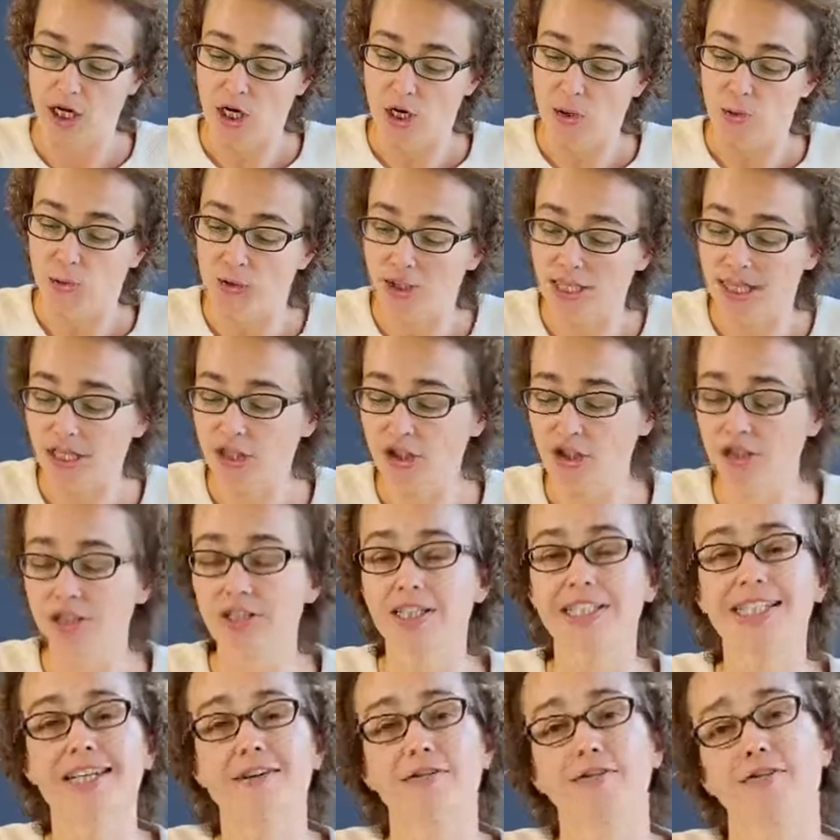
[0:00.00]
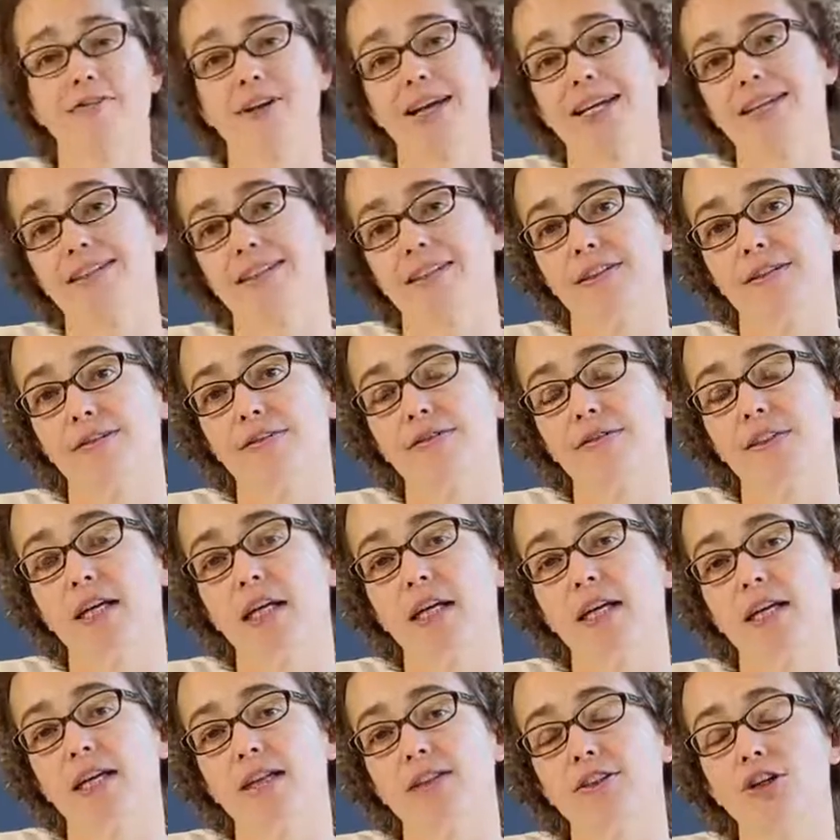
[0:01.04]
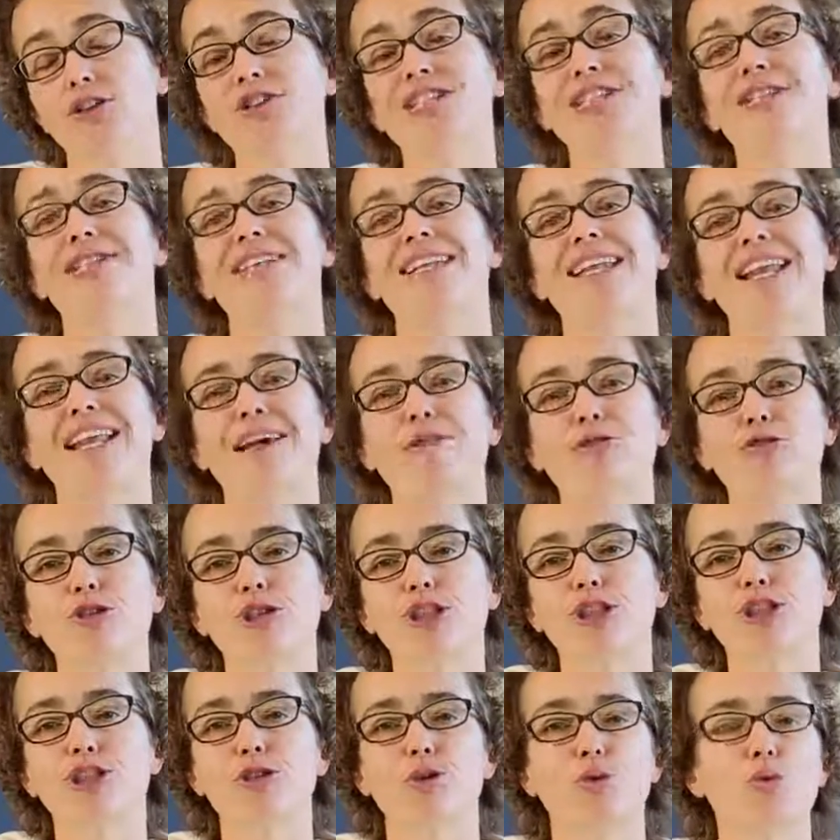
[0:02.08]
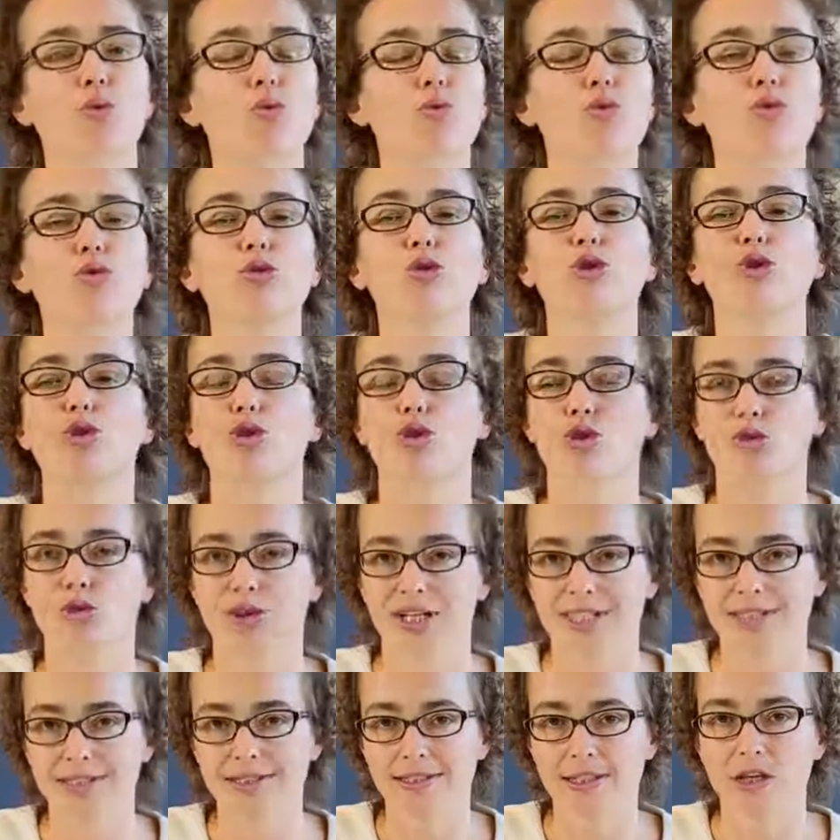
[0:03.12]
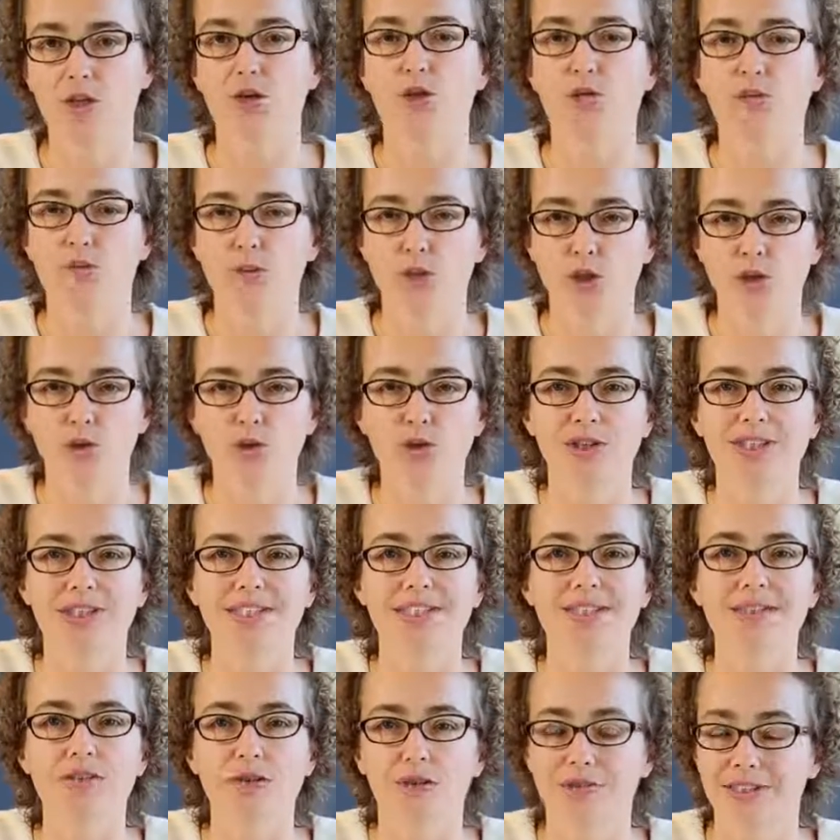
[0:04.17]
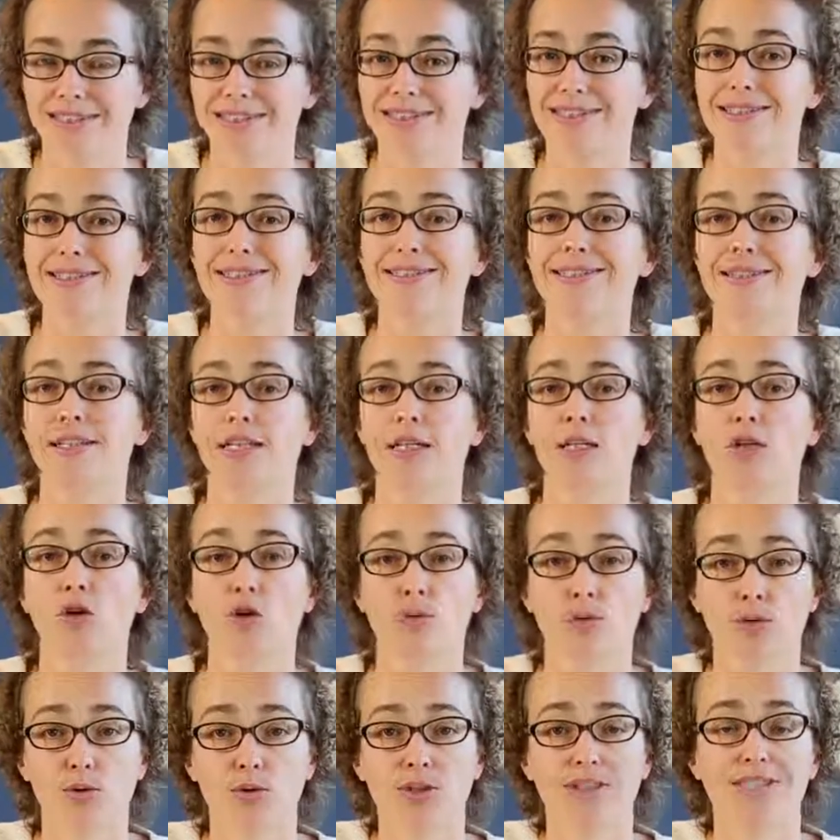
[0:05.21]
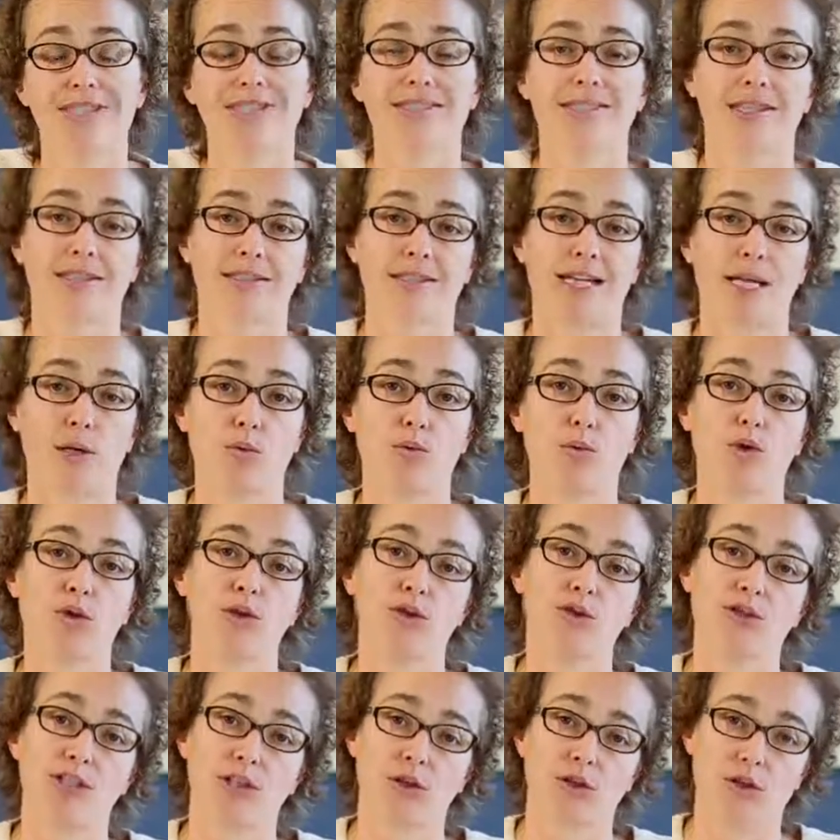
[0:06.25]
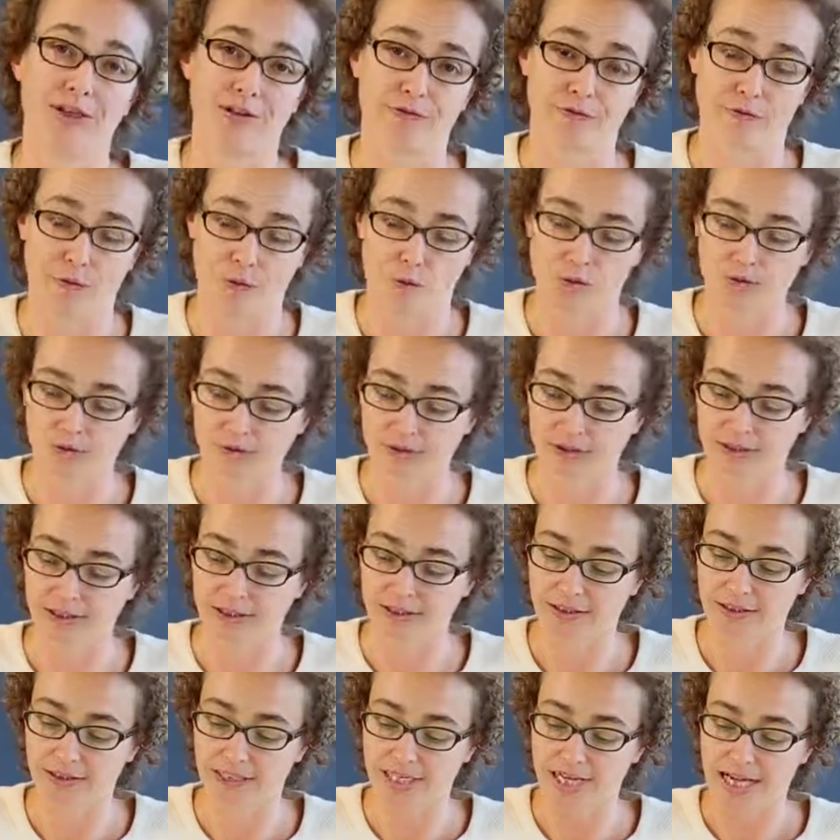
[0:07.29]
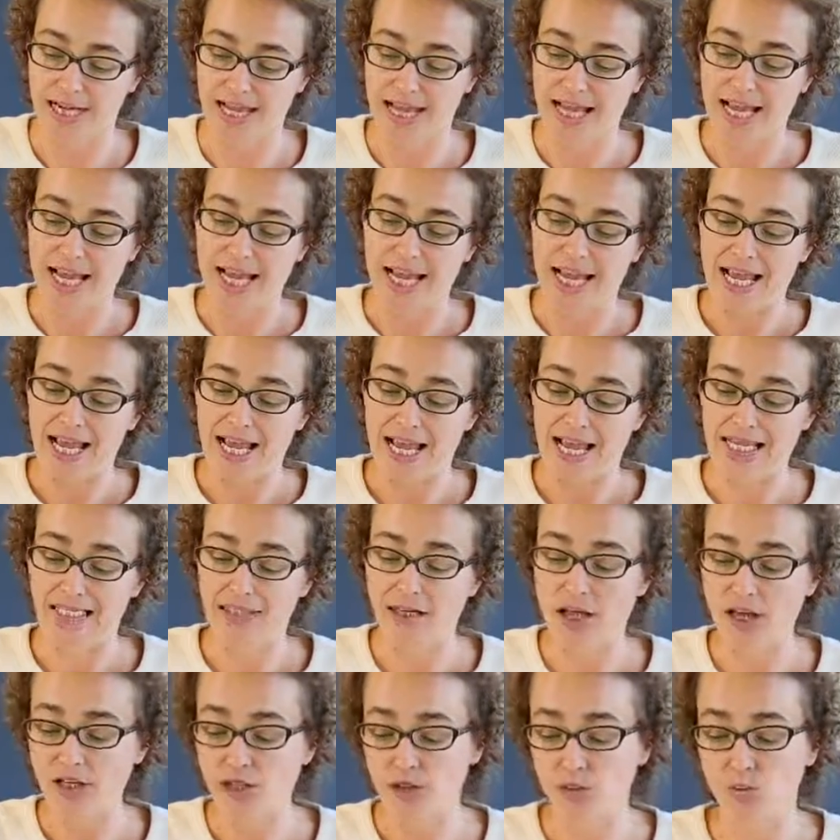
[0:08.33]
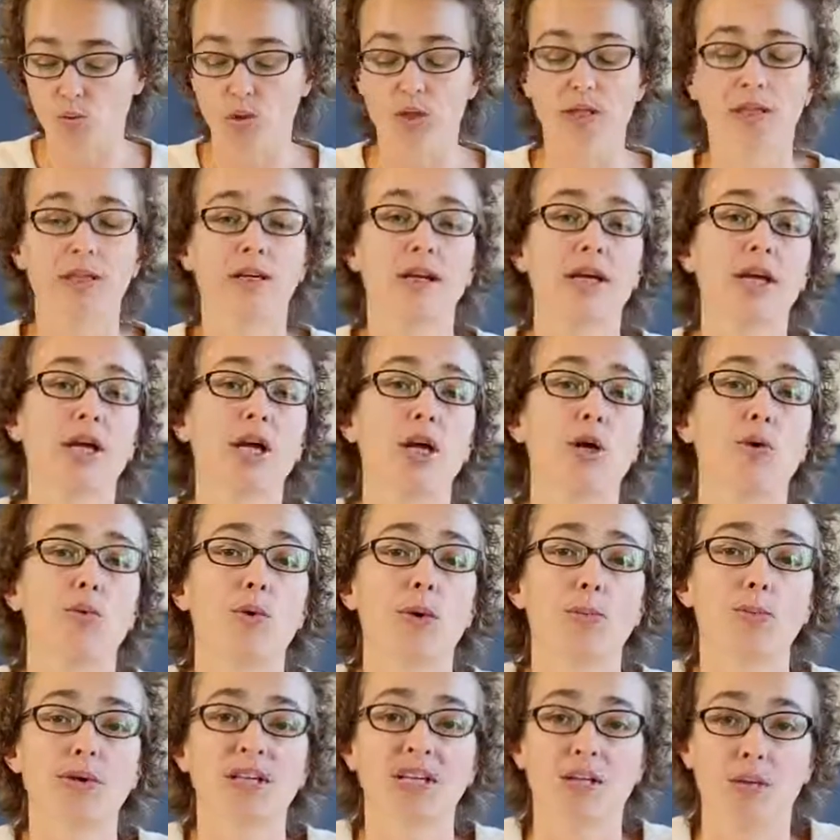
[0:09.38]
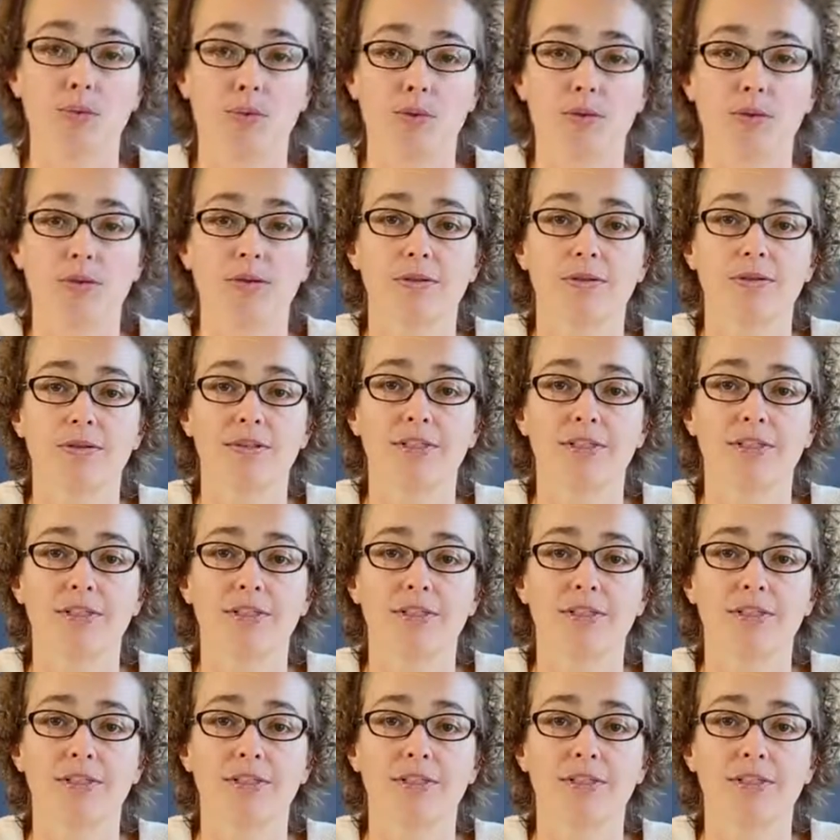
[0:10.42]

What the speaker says: Relationally effective, does it leverage all the strengths and opportunities of existing communities and networks that are involved? And last one, replicable.